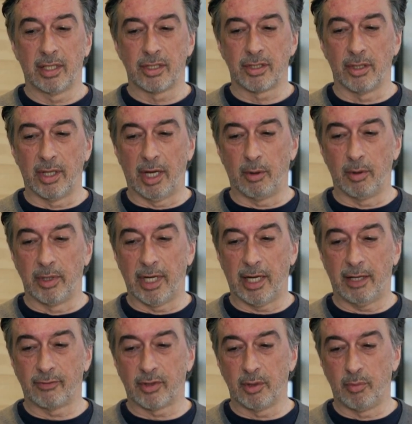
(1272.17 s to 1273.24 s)
So that would
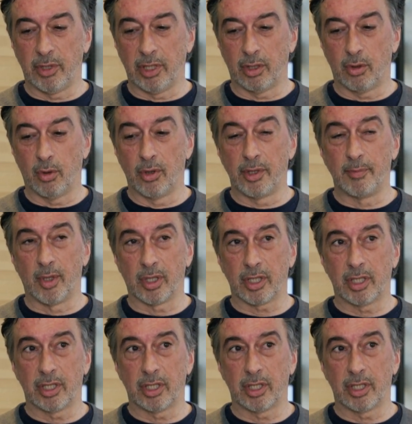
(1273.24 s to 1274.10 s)
have to be hormok.